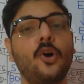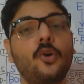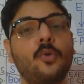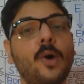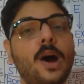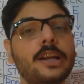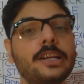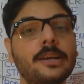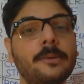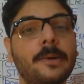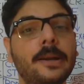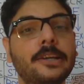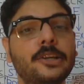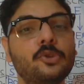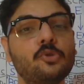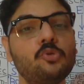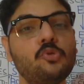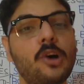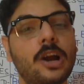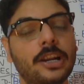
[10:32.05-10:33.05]
or what haven't
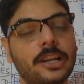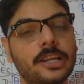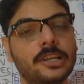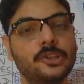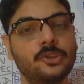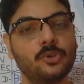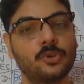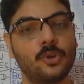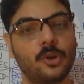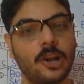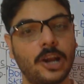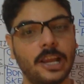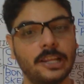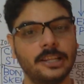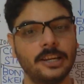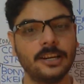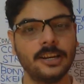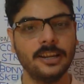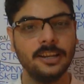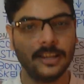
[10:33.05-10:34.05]
you understood or
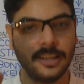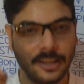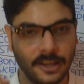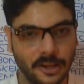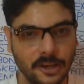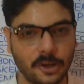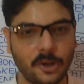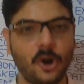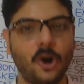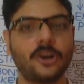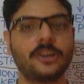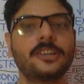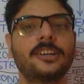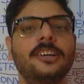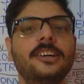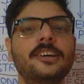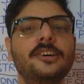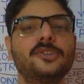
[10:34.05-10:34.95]
either got.